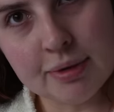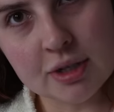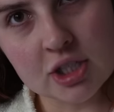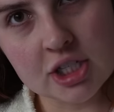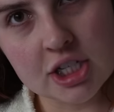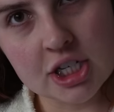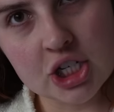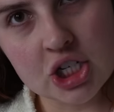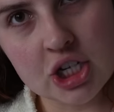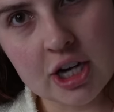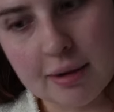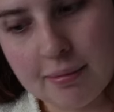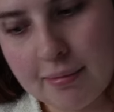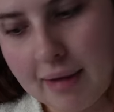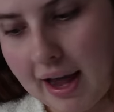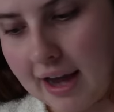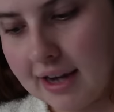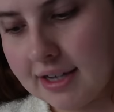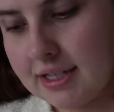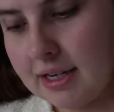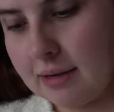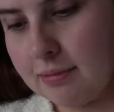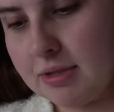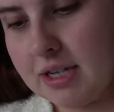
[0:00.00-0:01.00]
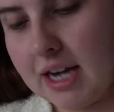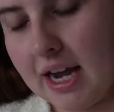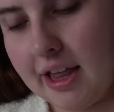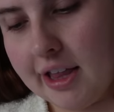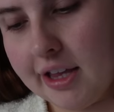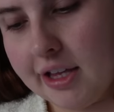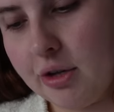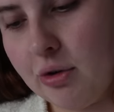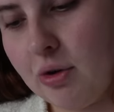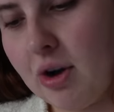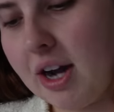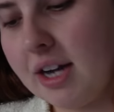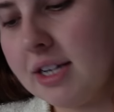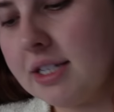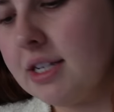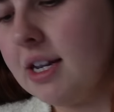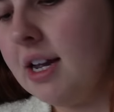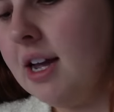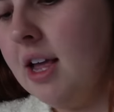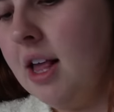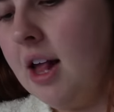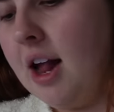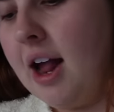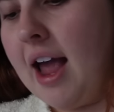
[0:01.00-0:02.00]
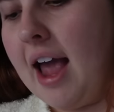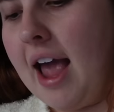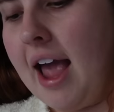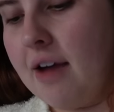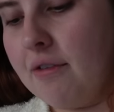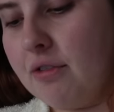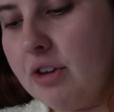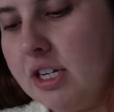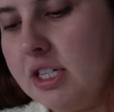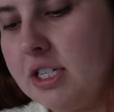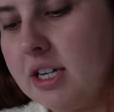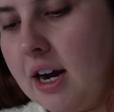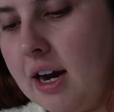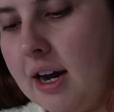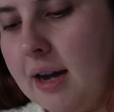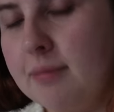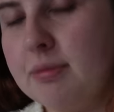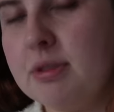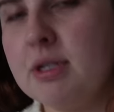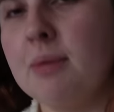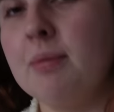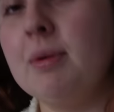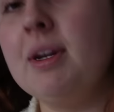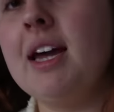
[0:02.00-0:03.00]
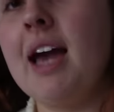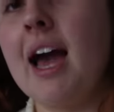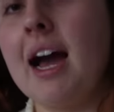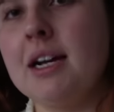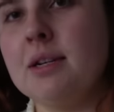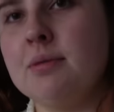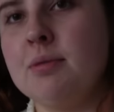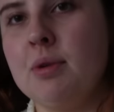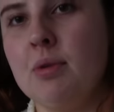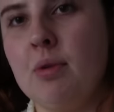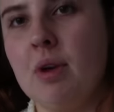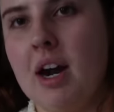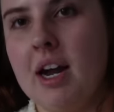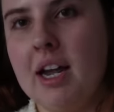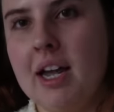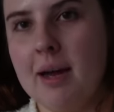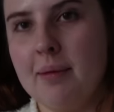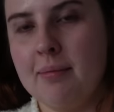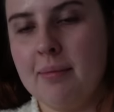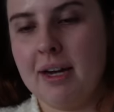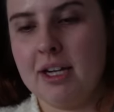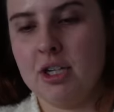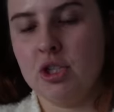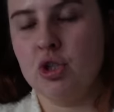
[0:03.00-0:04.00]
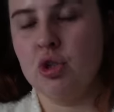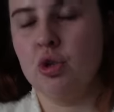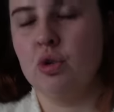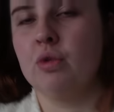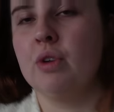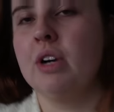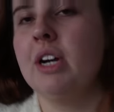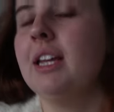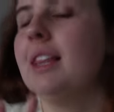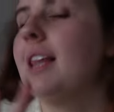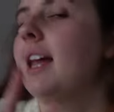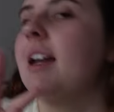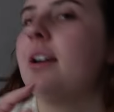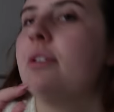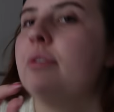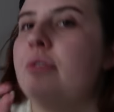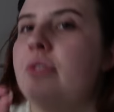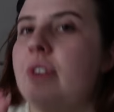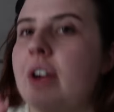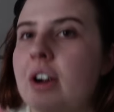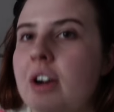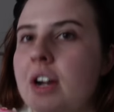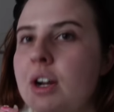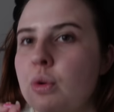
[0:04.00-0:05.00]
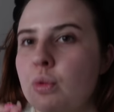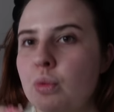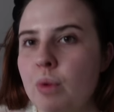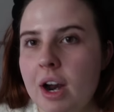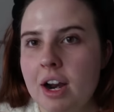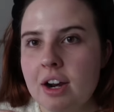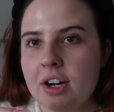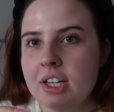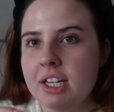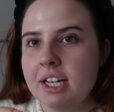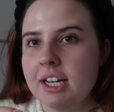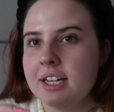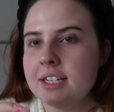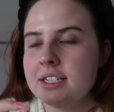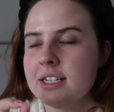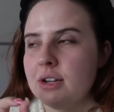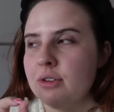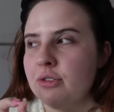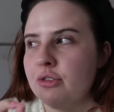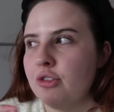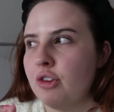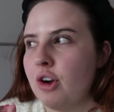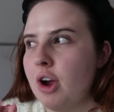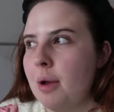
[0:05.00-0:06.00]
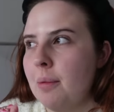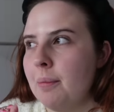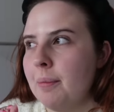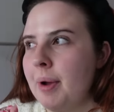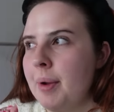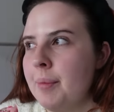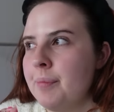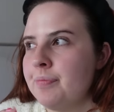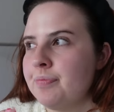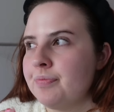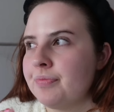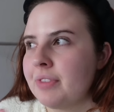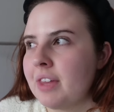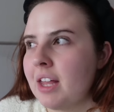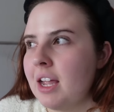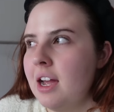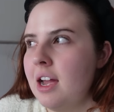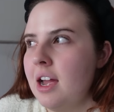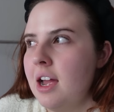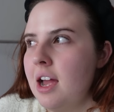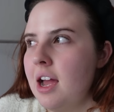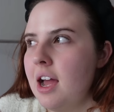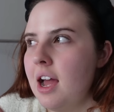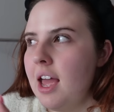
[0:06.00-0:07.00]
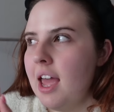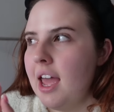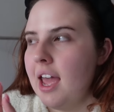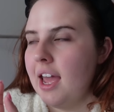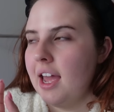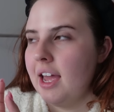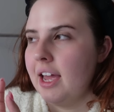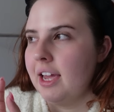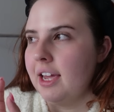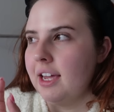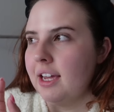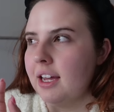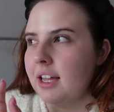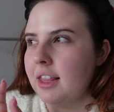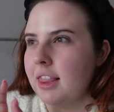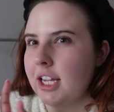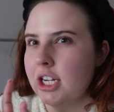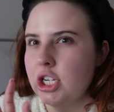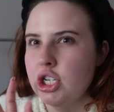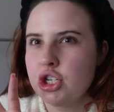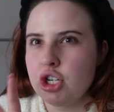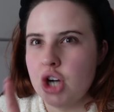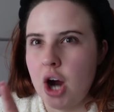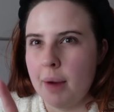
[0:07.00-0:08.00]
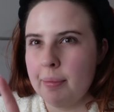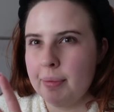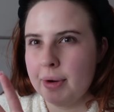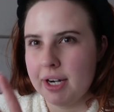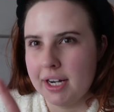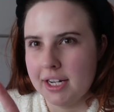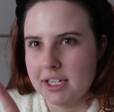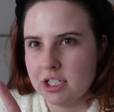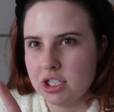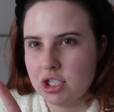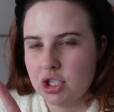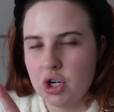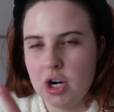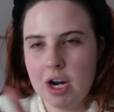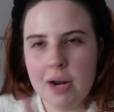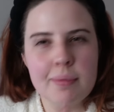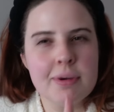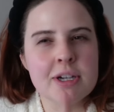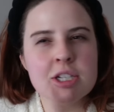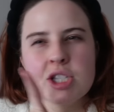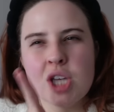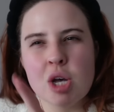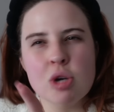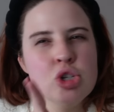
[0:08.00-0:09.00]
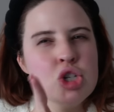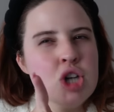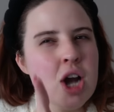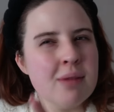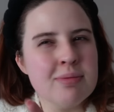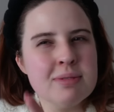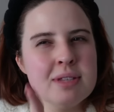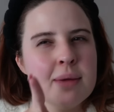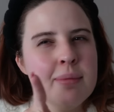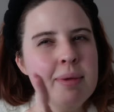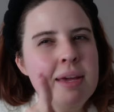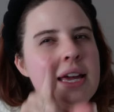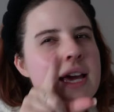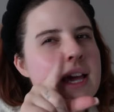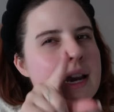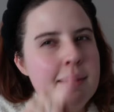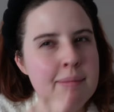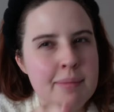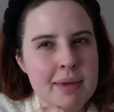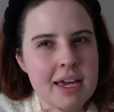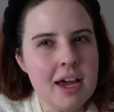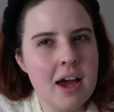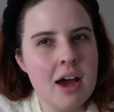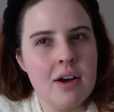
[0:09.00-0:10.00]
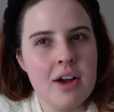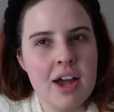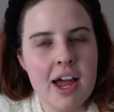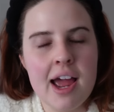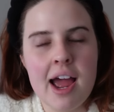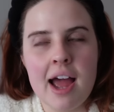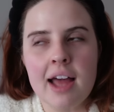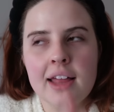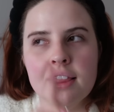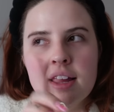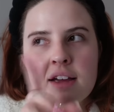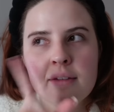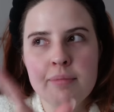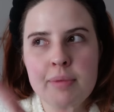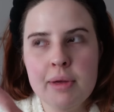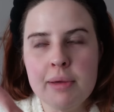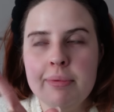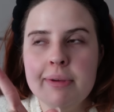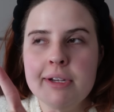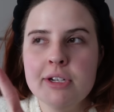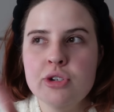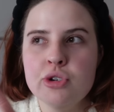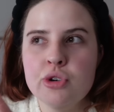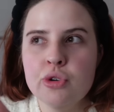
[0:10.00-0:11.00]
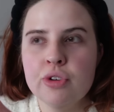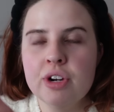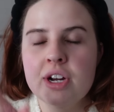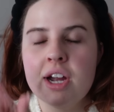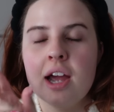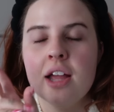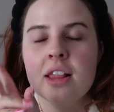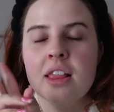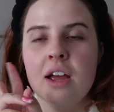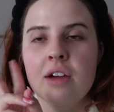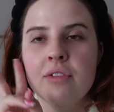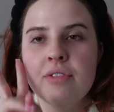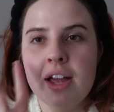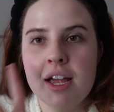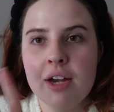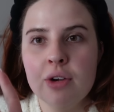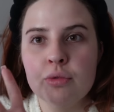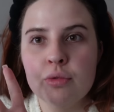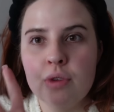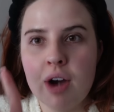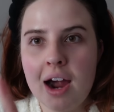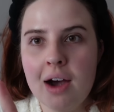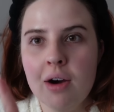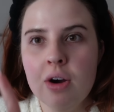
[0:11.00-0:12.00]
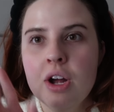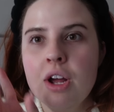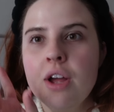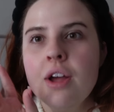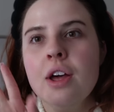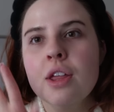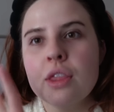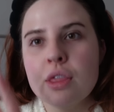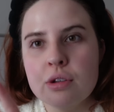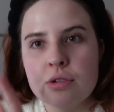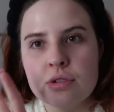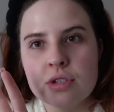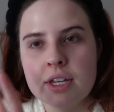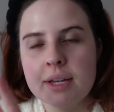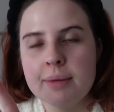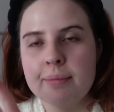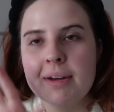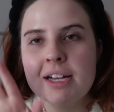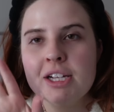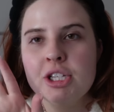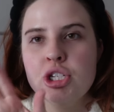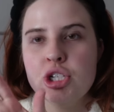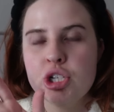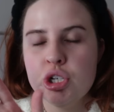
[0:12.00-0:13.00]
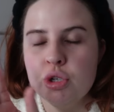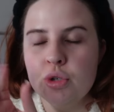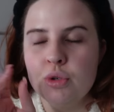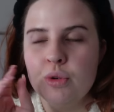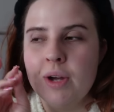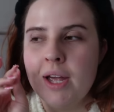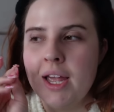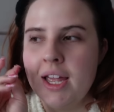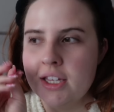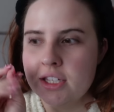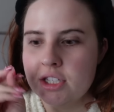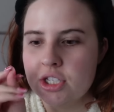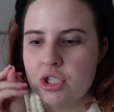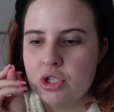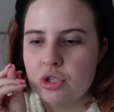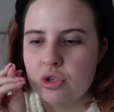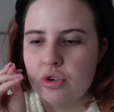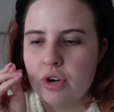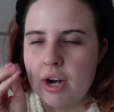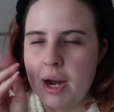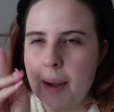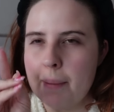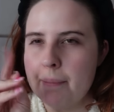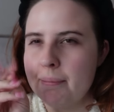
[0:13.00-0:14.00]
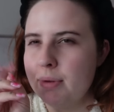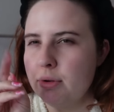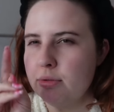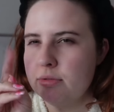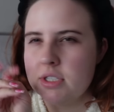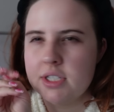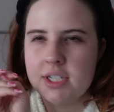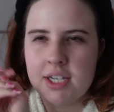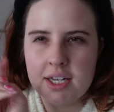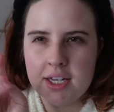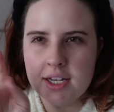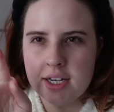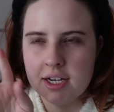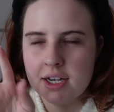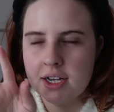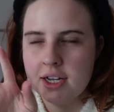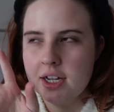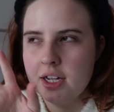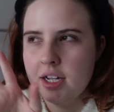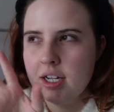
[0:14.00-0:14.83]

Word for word: on T J Maxx. I'm telling you guys, every time somebody asks me where I get my jewelry, like very rarely is it from a like shop on Instagram, because those shops, they be getting me, okay? I love B P Jewelry, I love En Route. Those are like my two Instagram boutique